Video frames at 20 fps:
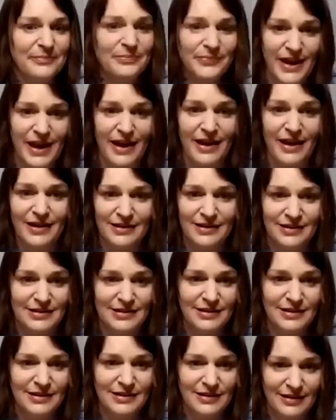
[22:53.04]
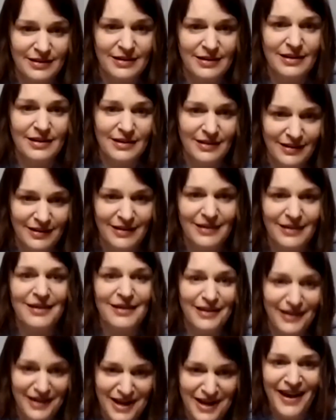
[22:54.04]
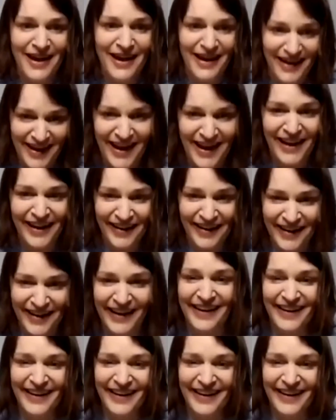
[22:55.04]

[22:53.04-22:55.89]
We have to fly to get off these